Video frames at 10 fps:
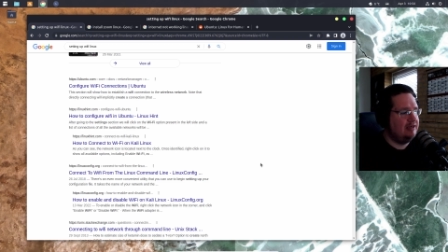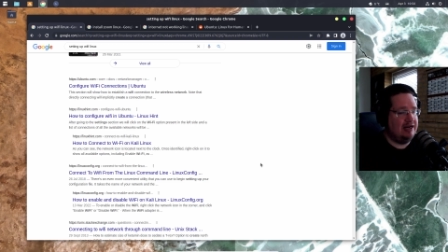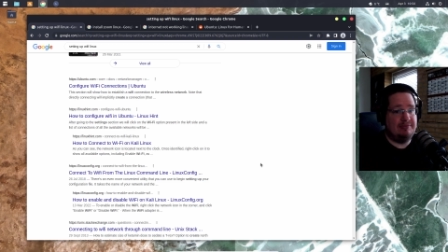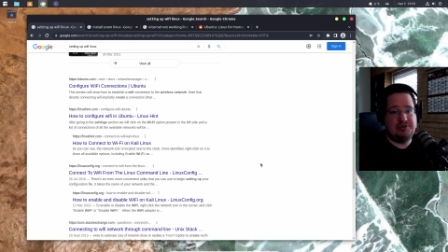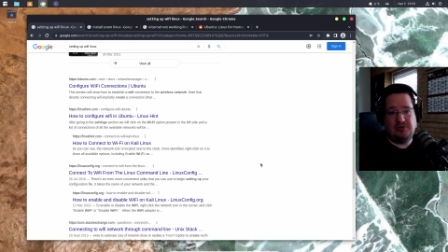And
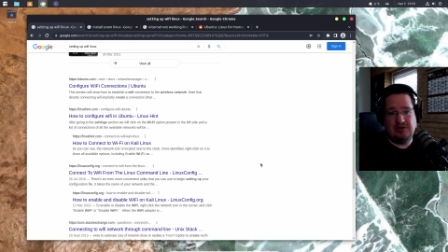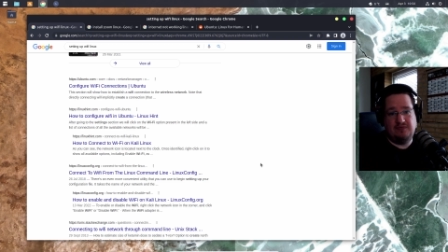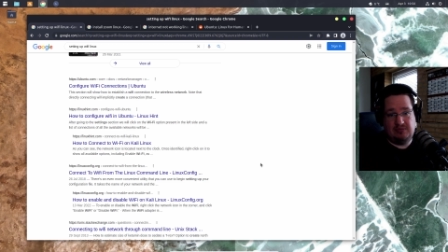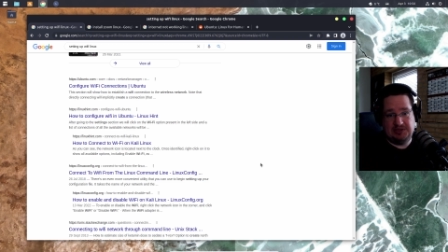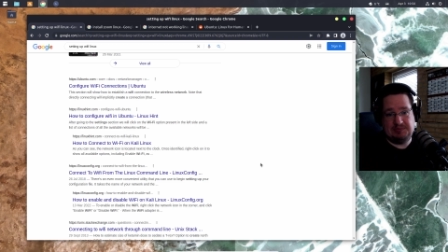I'm talking
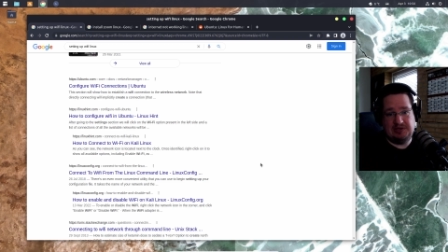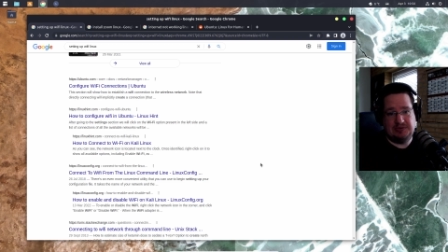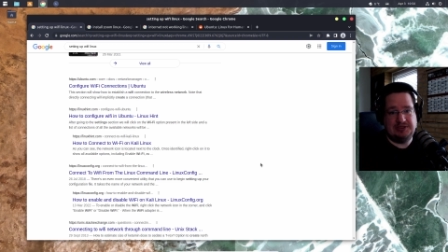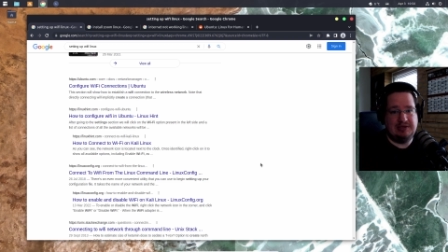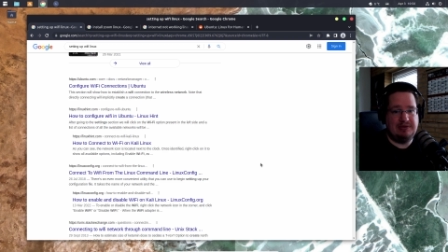from
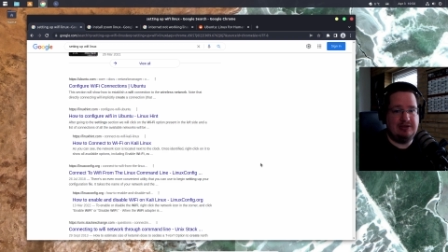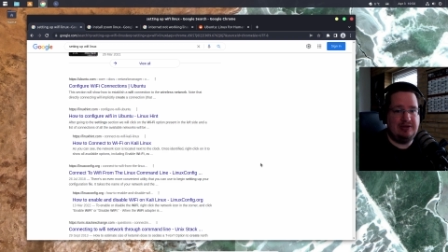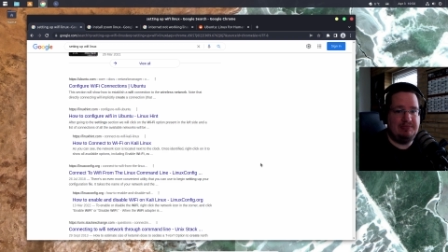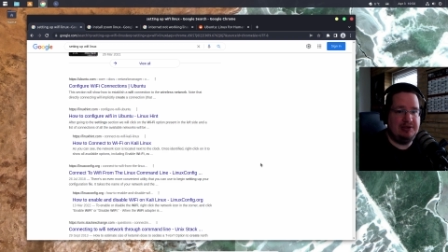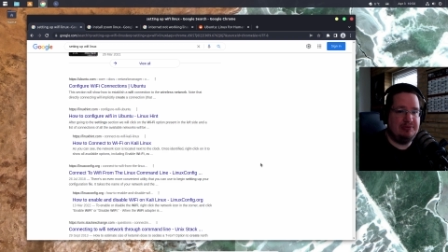experience here, by the way,
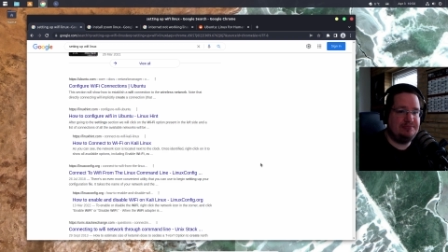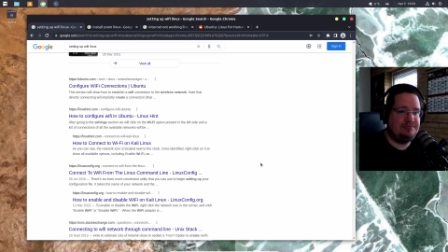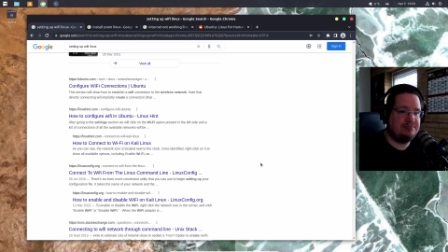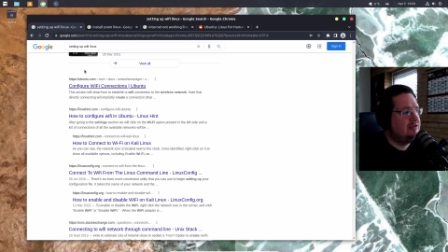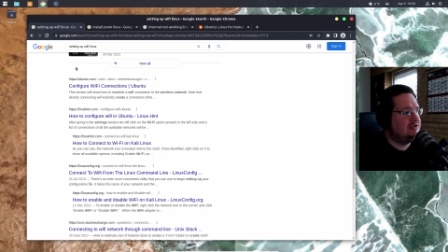people.
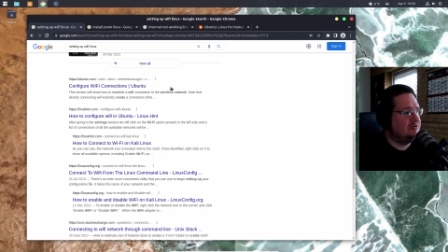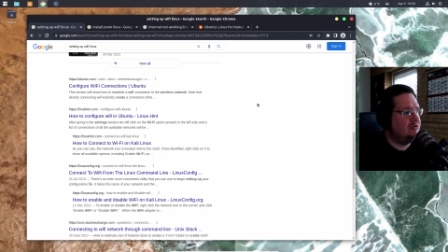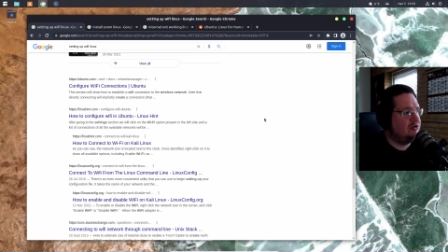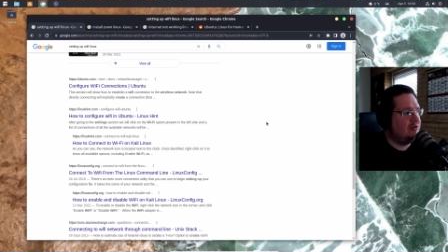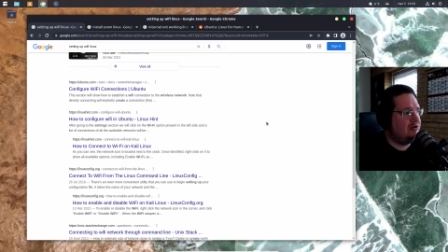So you
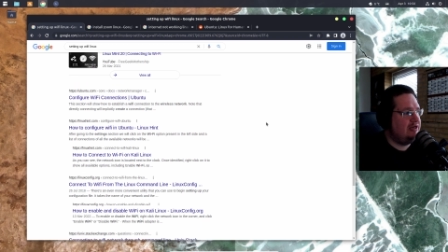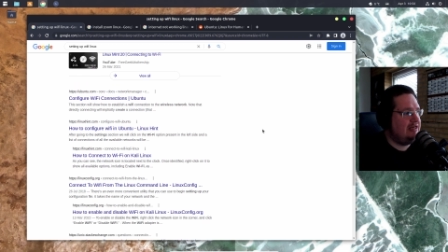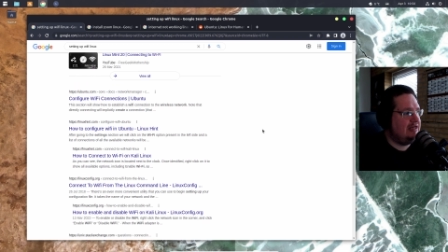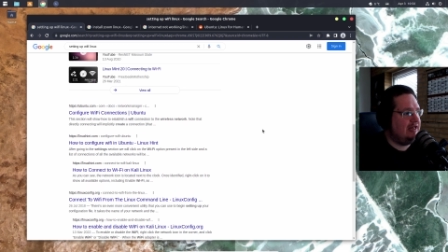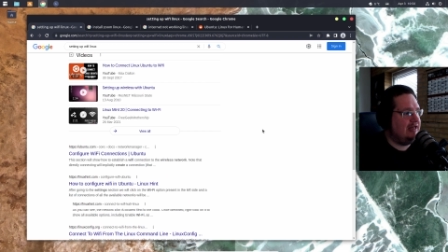go on
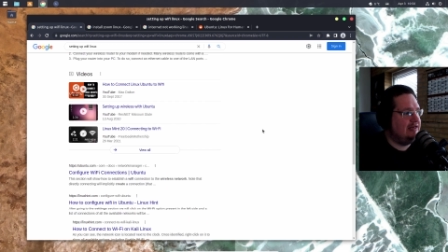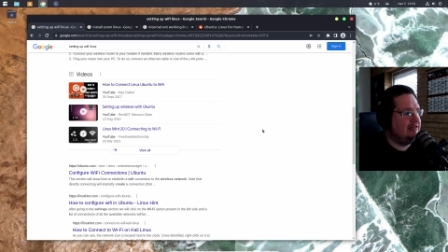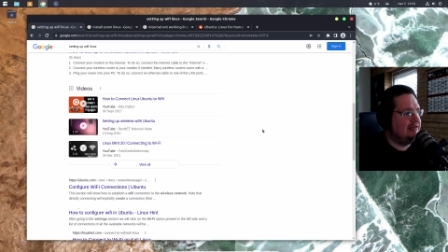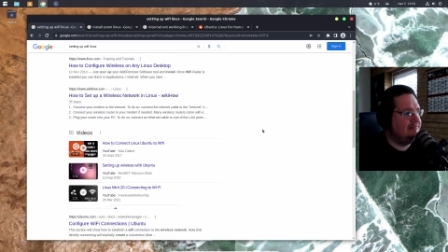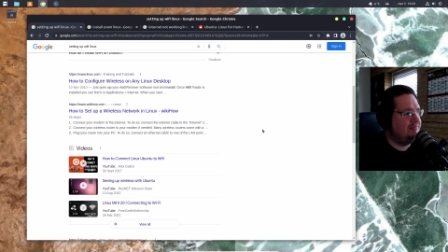here and
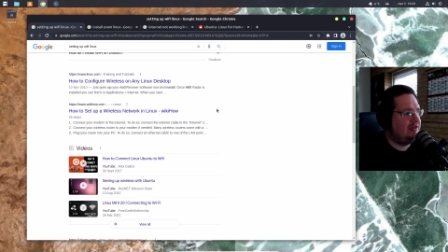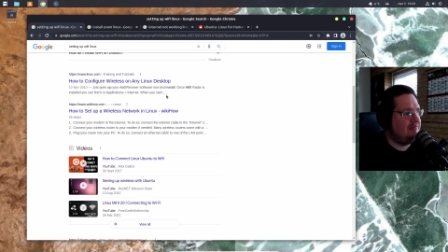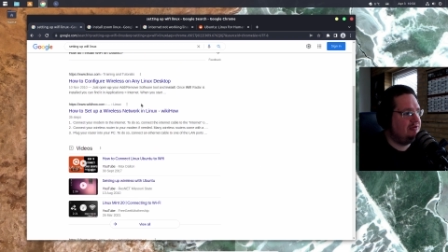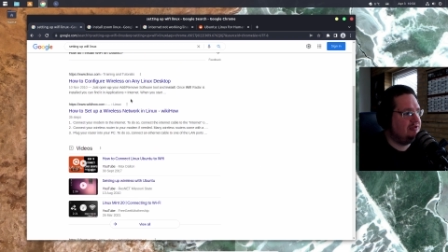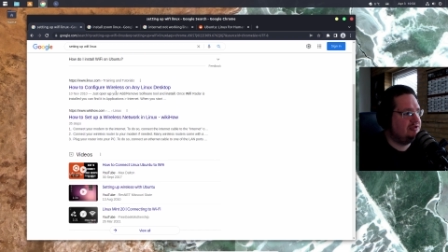um, they
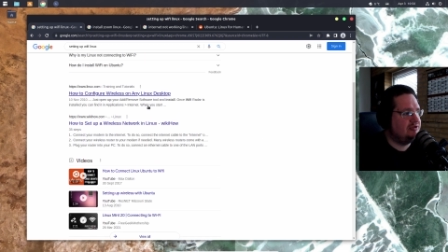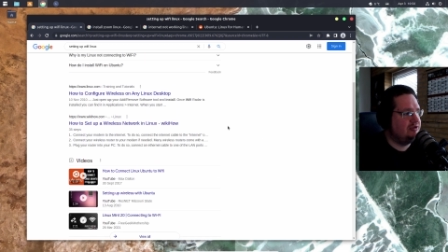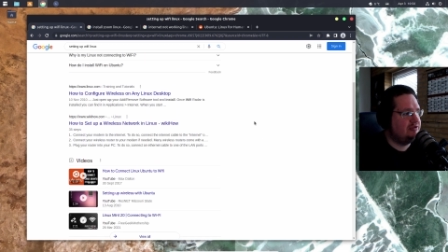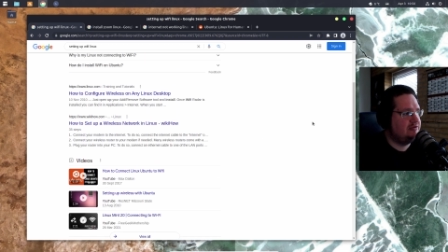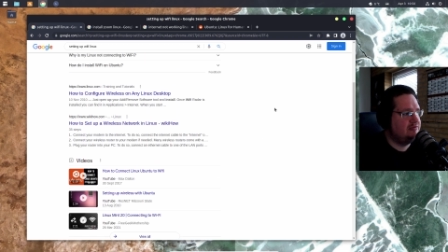will just
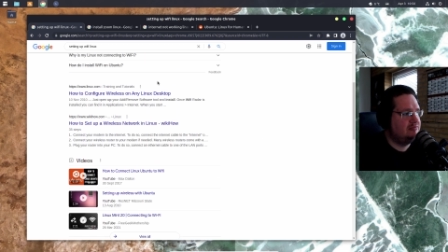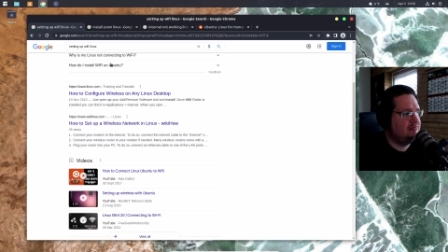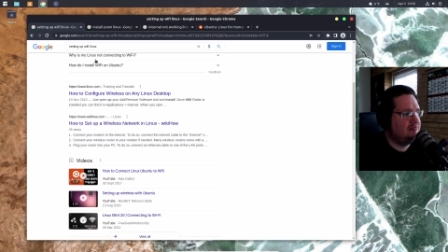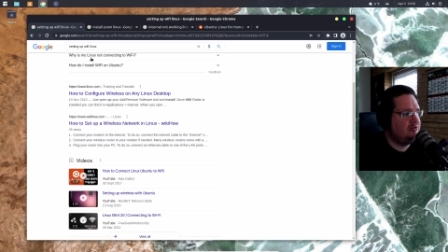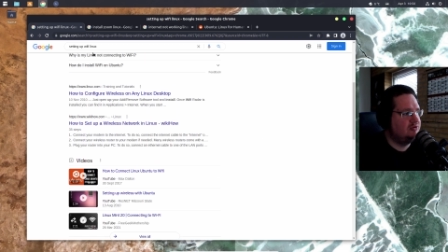search,
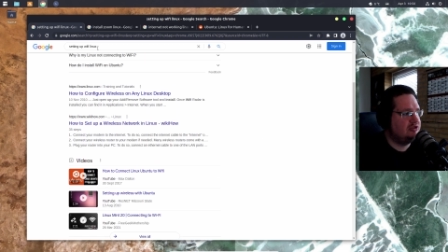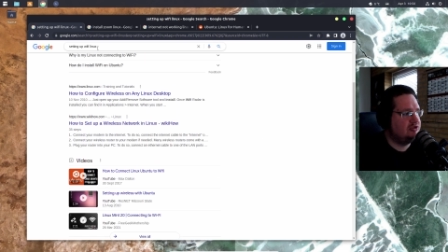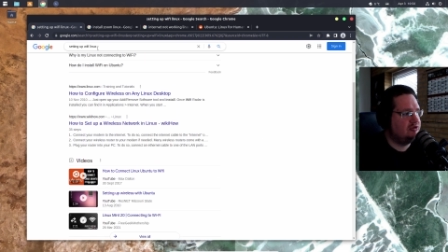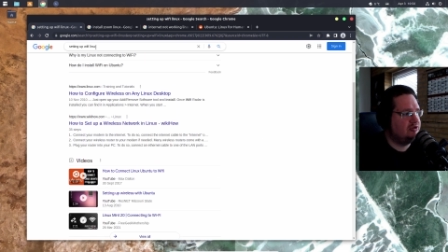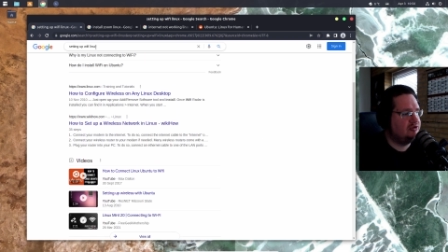use the
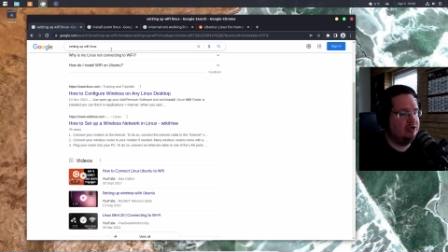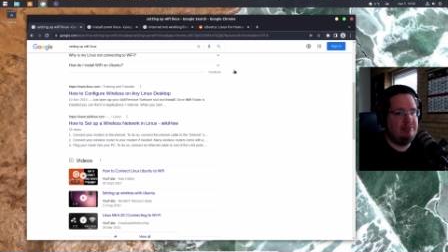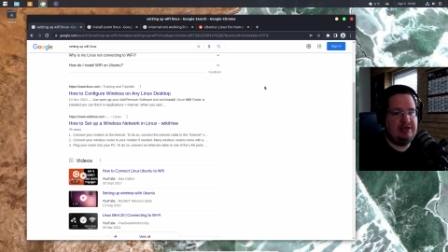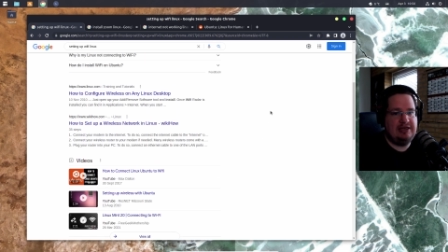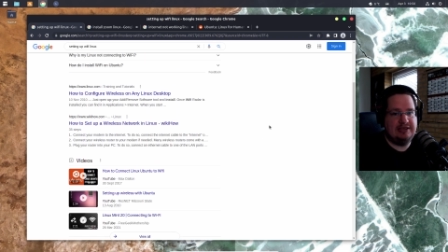search term
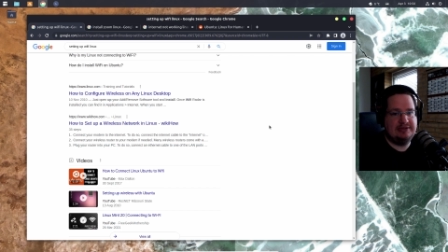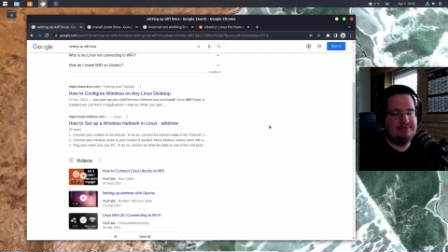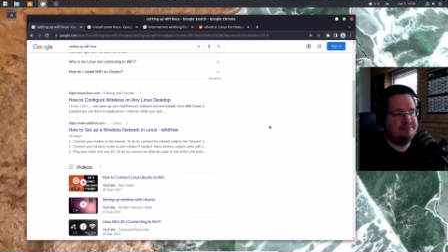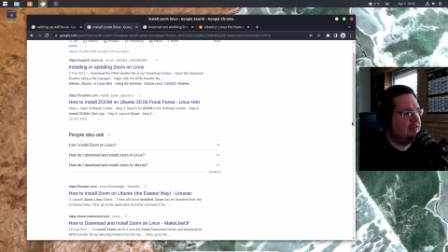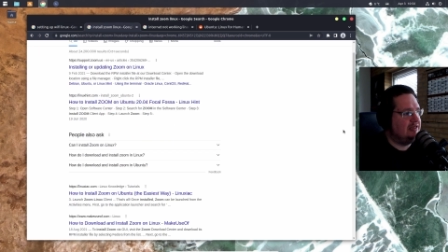Linux.
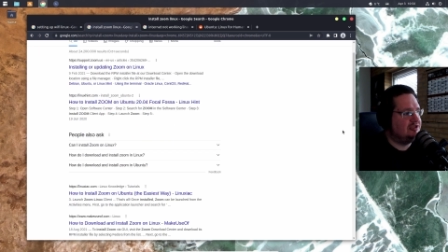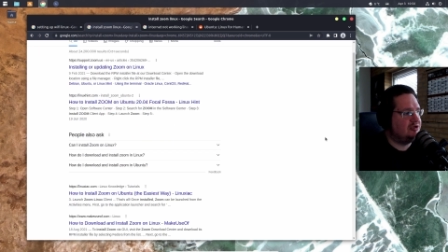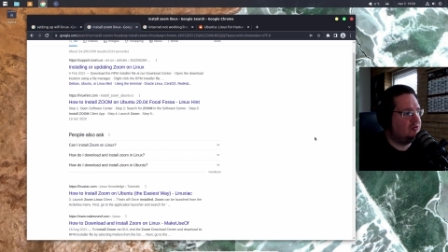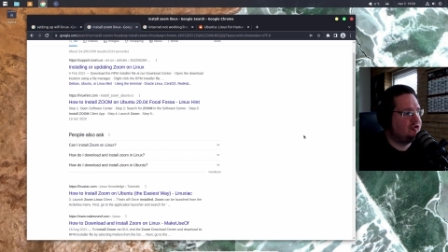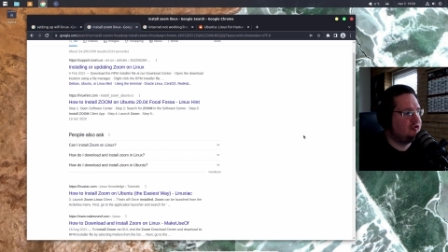
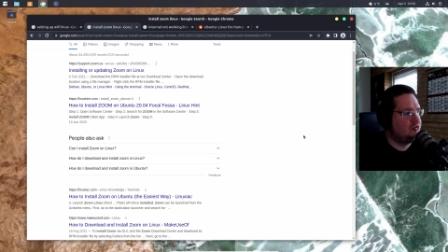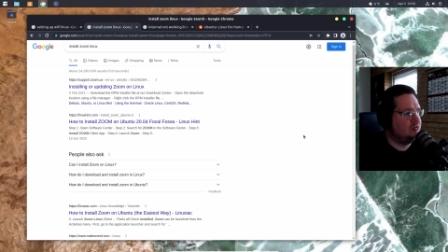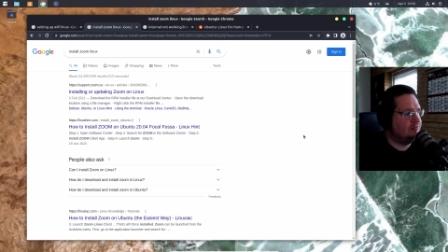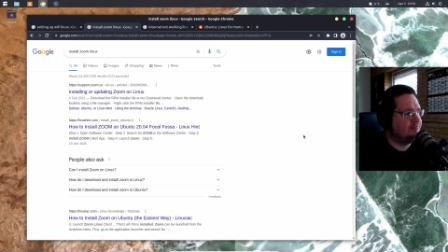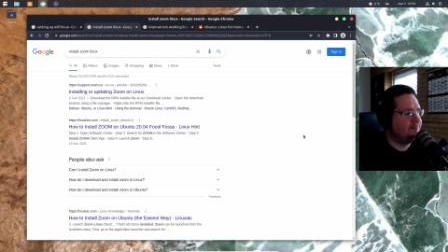Install Zoom.